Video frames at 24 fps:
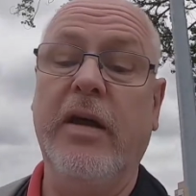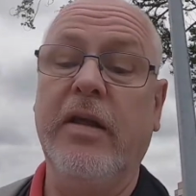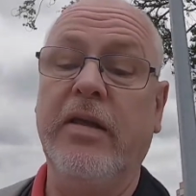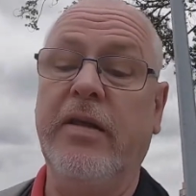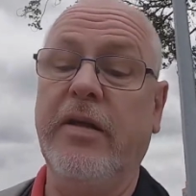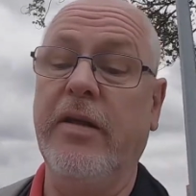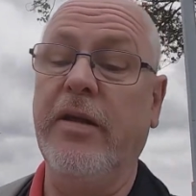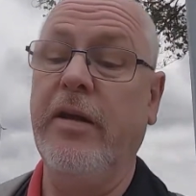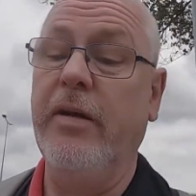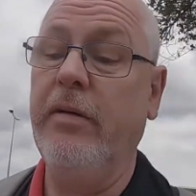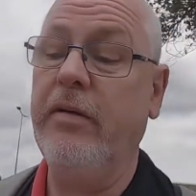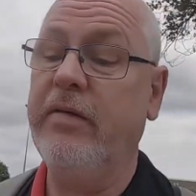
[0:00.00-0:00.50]

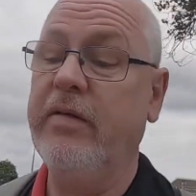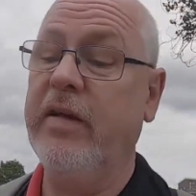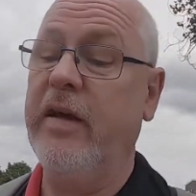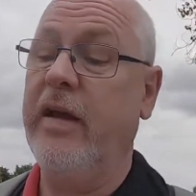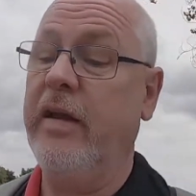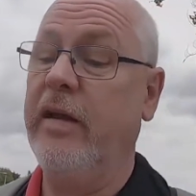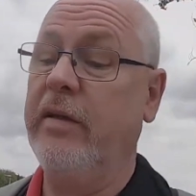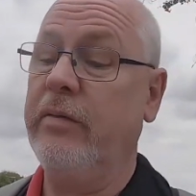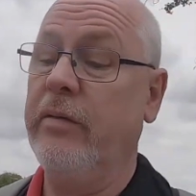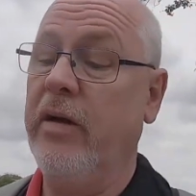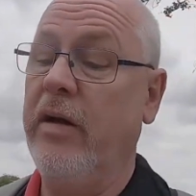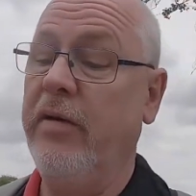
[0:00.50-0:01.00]
The new
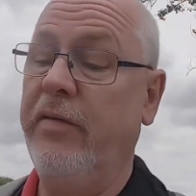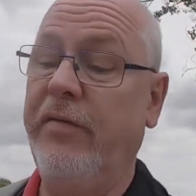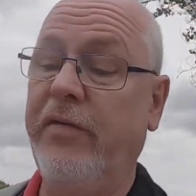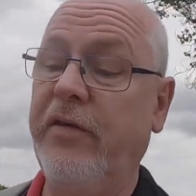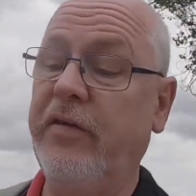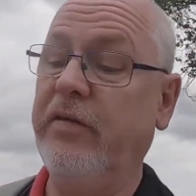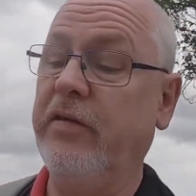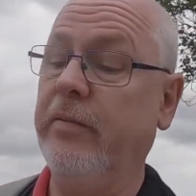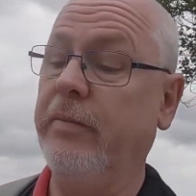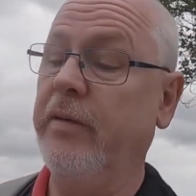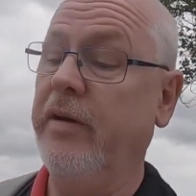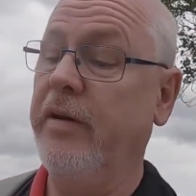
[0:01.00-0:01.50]
settlers were
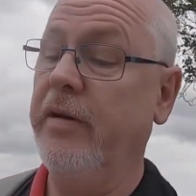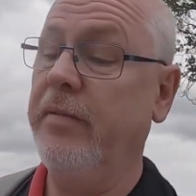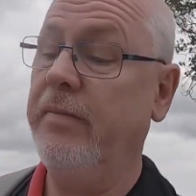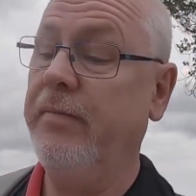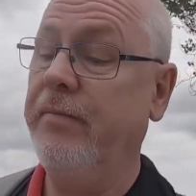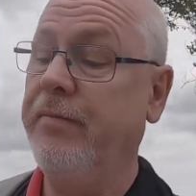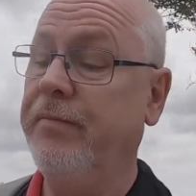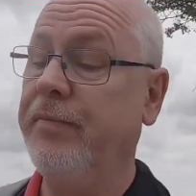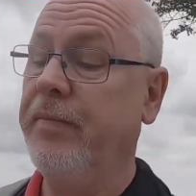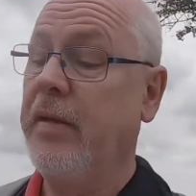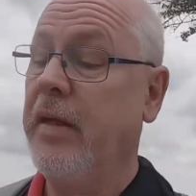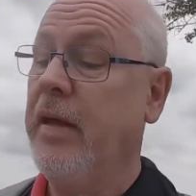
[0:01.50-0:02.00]
fishermen
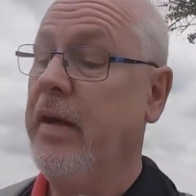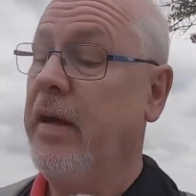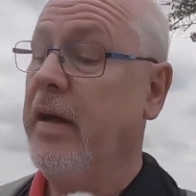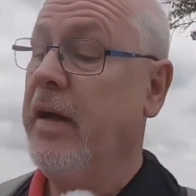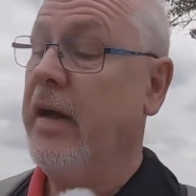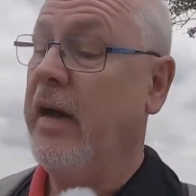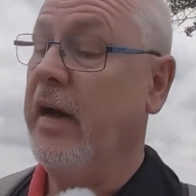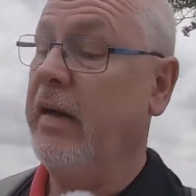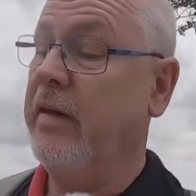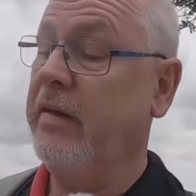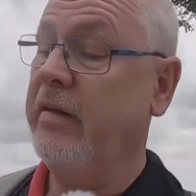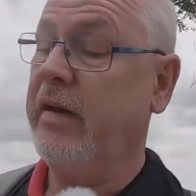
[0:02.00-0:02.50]

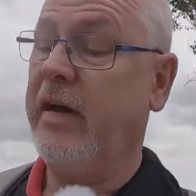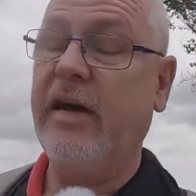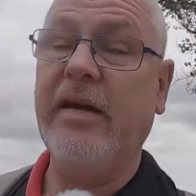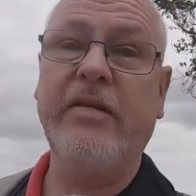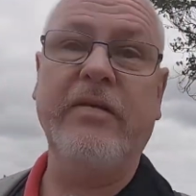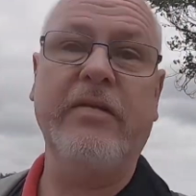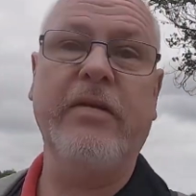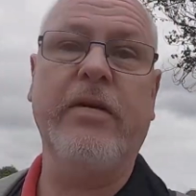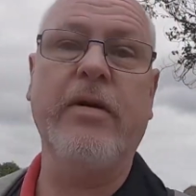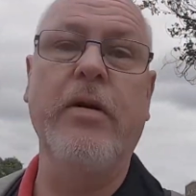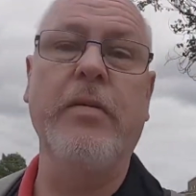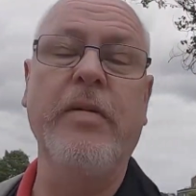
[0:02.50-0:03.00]

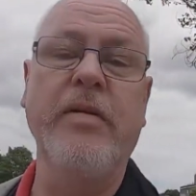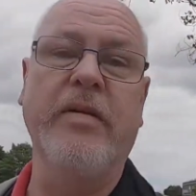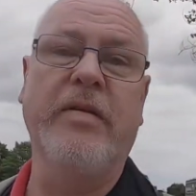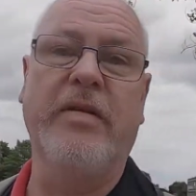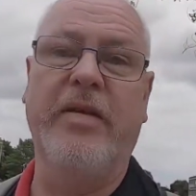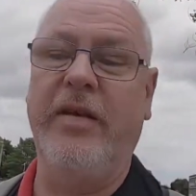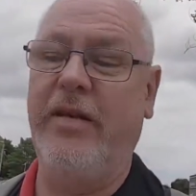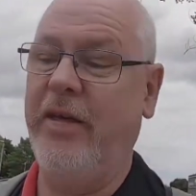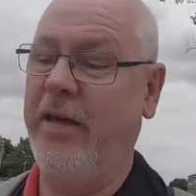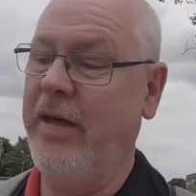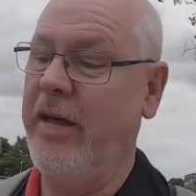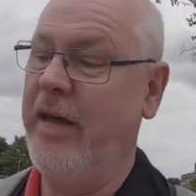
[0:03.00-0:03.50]
enticed to come
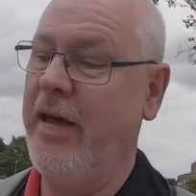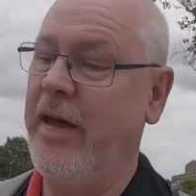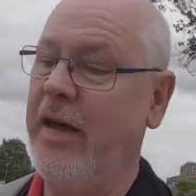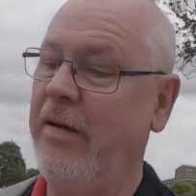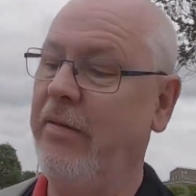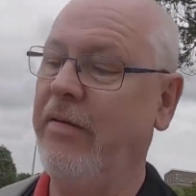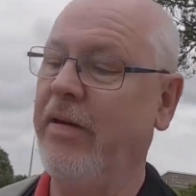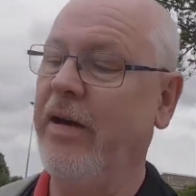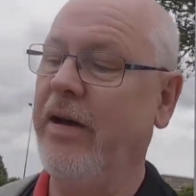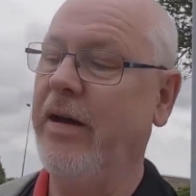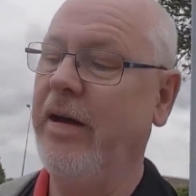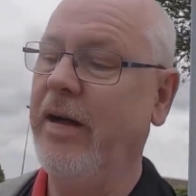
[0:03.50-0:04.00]
into the
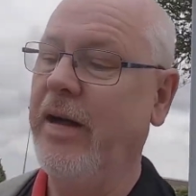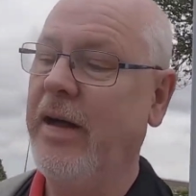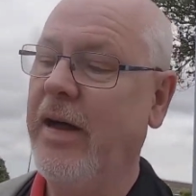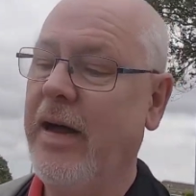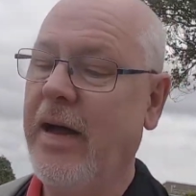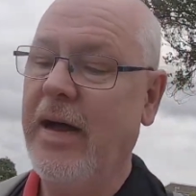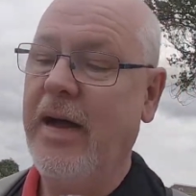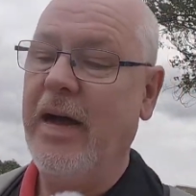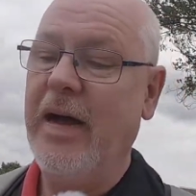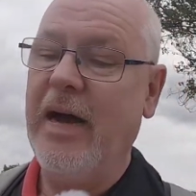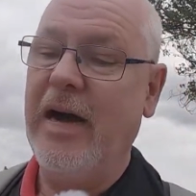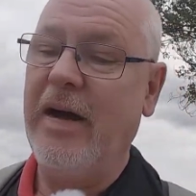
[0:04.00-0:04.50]
area
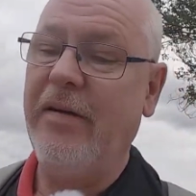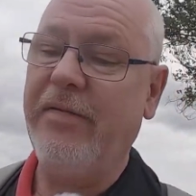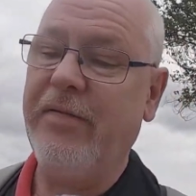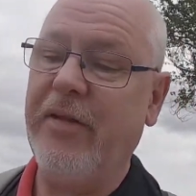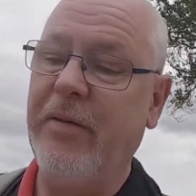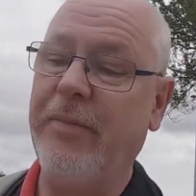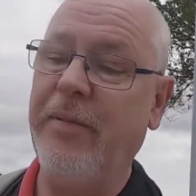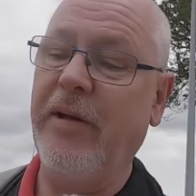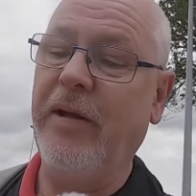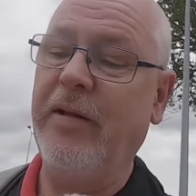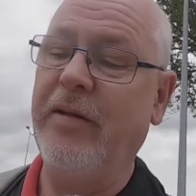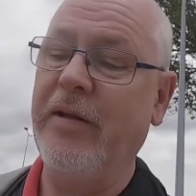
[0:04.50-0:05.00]

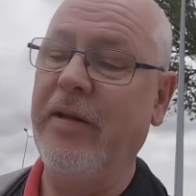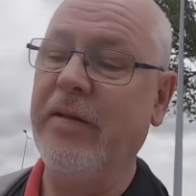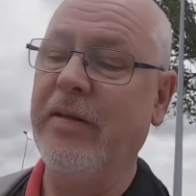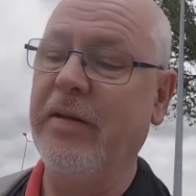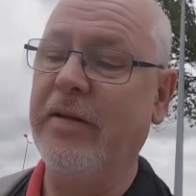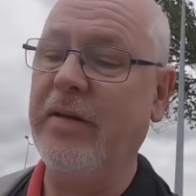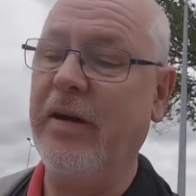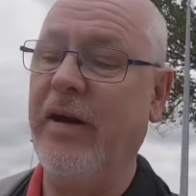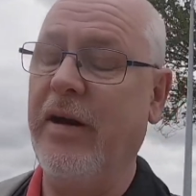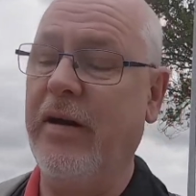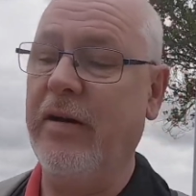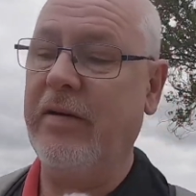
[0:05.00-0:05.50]
after building the
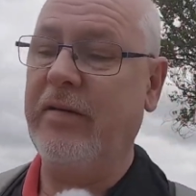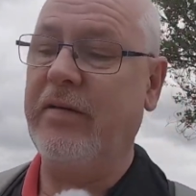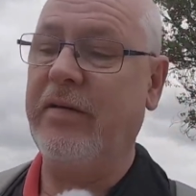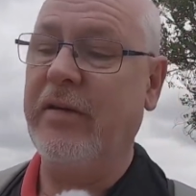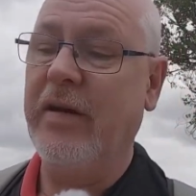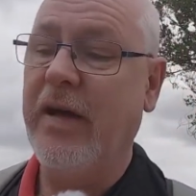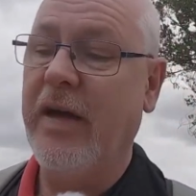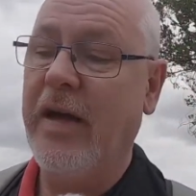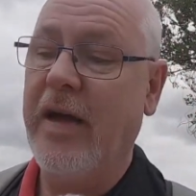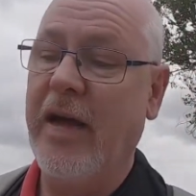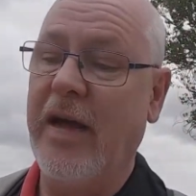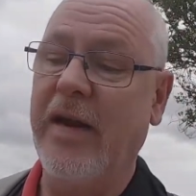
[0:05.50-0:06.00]
docks
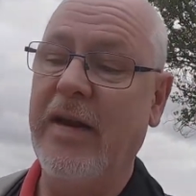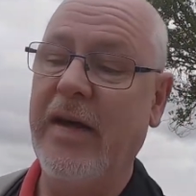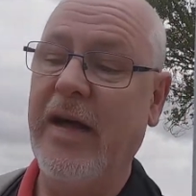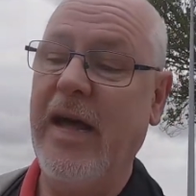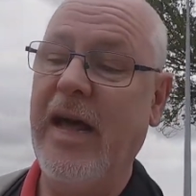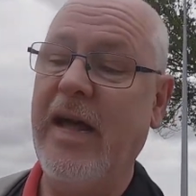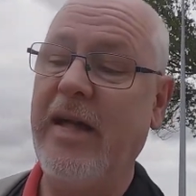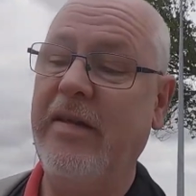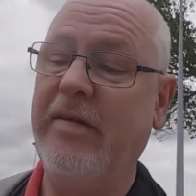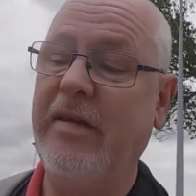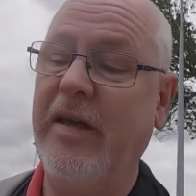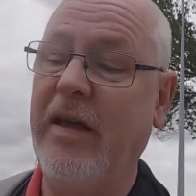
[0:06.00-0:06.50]
in the
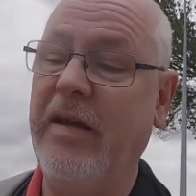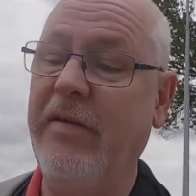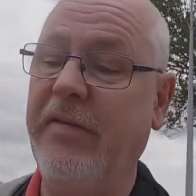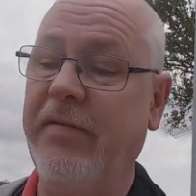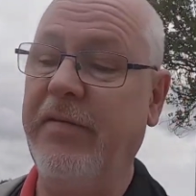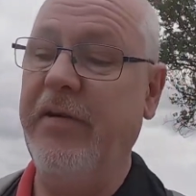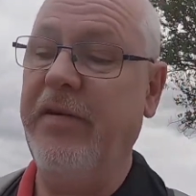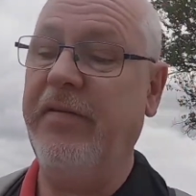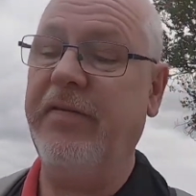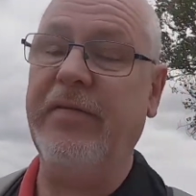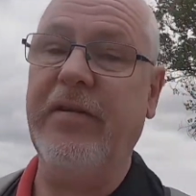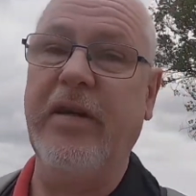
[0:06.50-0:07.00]

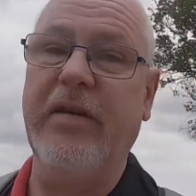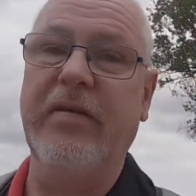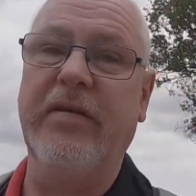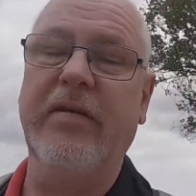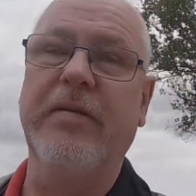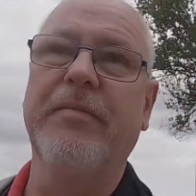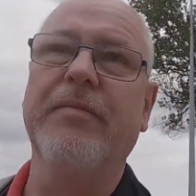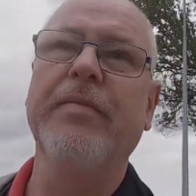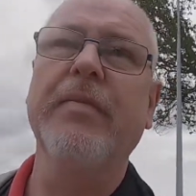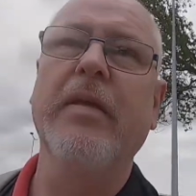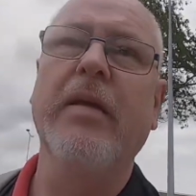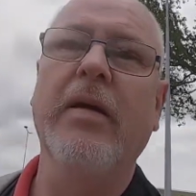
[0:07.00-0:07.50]
1850s.